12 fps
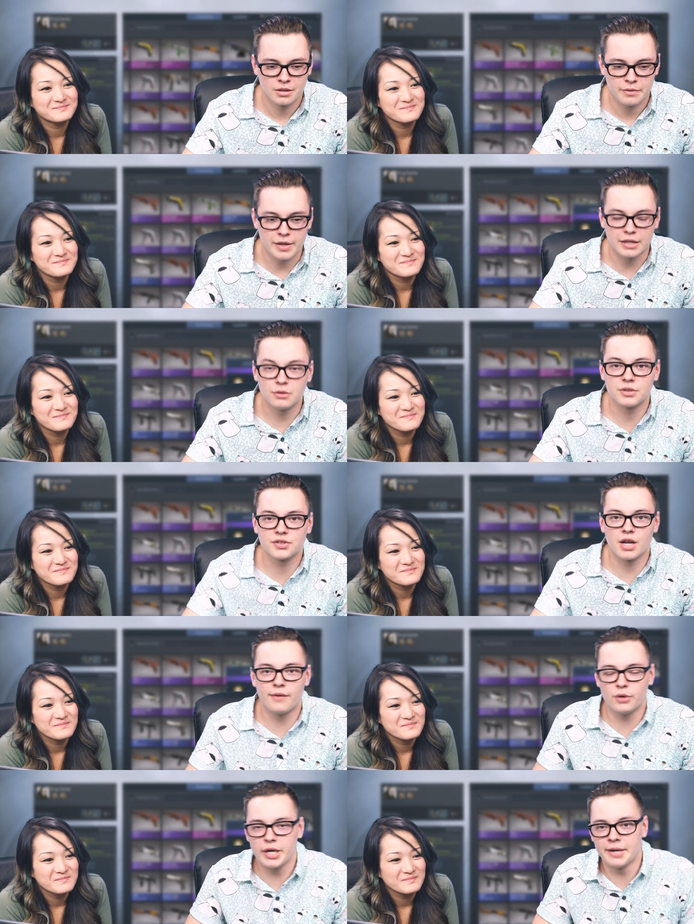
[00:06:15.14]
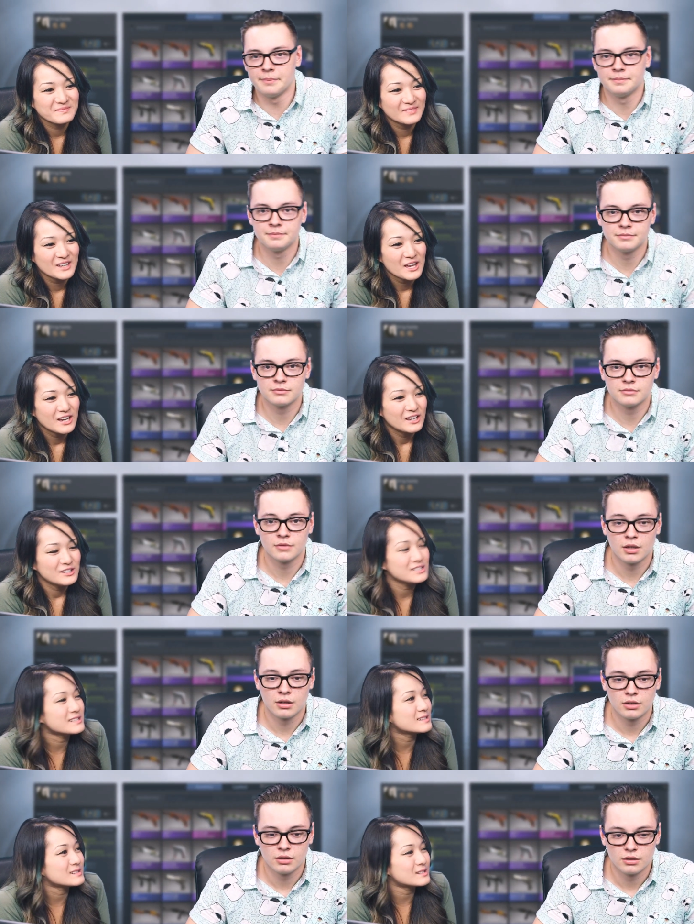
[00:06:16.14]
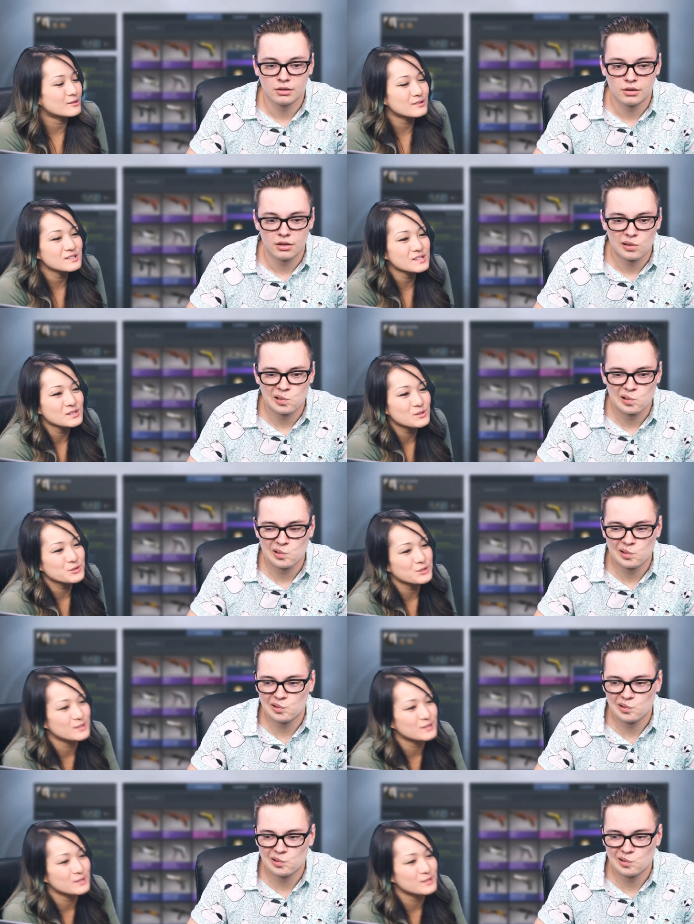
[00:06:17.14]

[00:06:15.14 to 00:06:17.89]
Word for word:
Speaker 1: Thank you, Discovery.
Speaker 2: Just consider this a social